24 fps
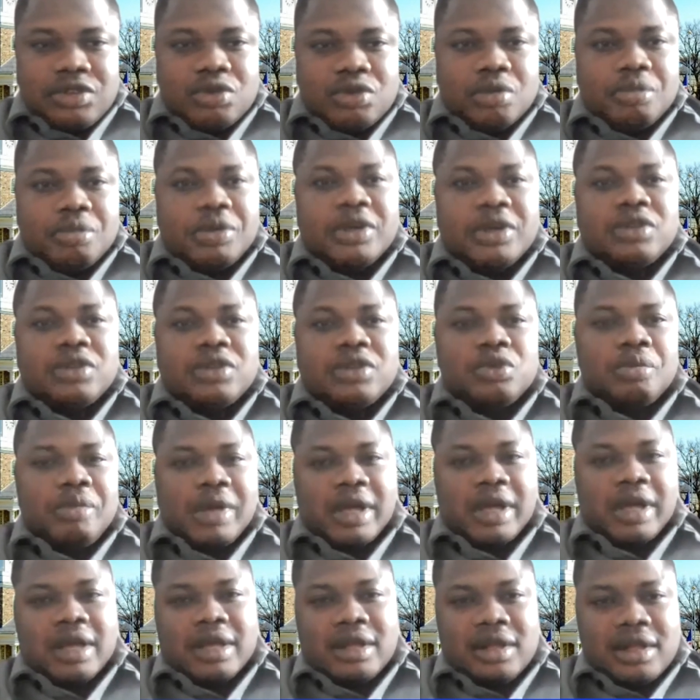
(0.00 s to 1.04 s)
is to bring to
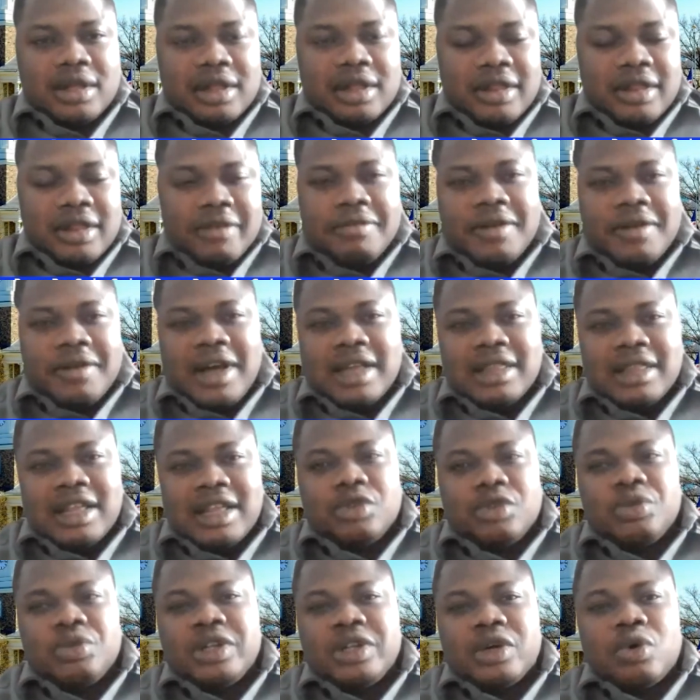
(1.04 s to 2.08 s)
bear the fact
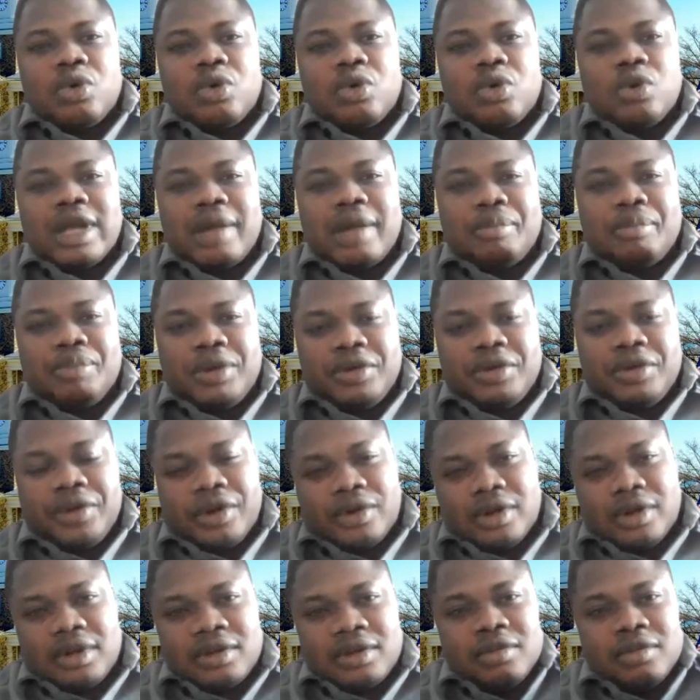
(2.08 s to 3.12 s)
that during the colonial
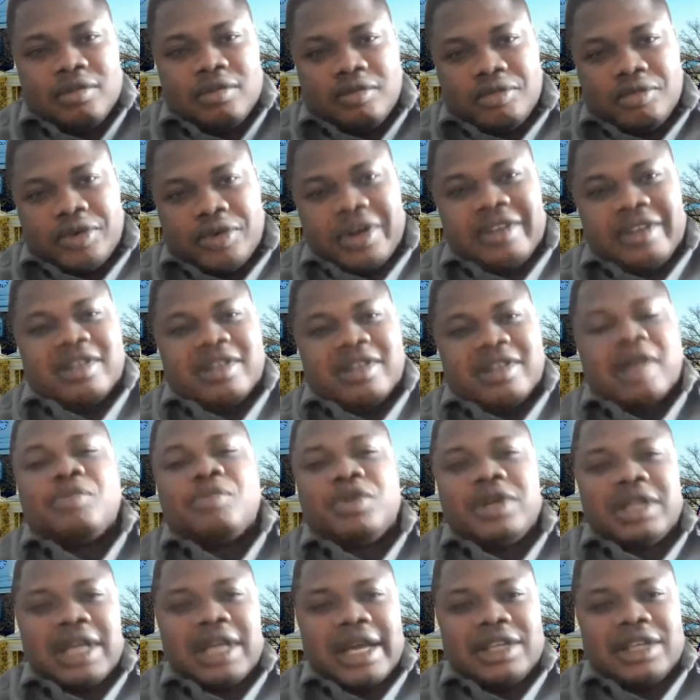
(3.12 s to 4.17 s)
period, for
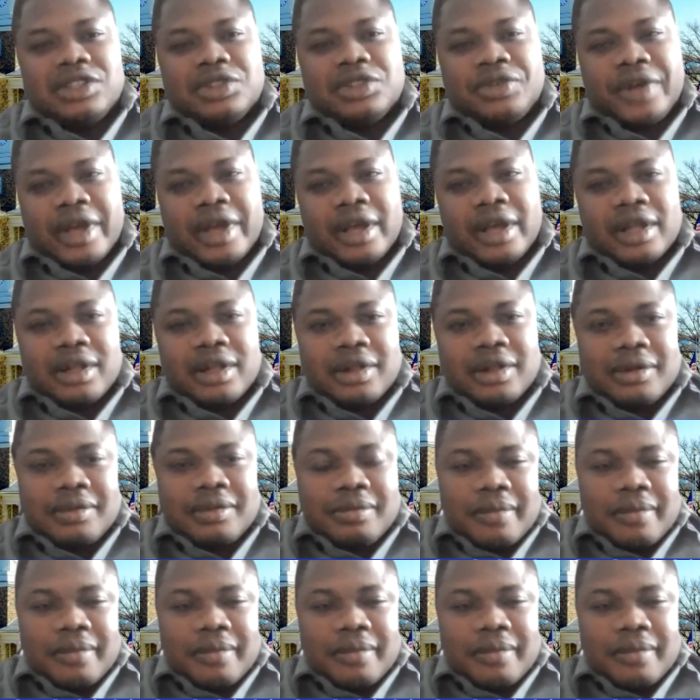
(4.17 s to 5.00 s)
example, in Nigeria,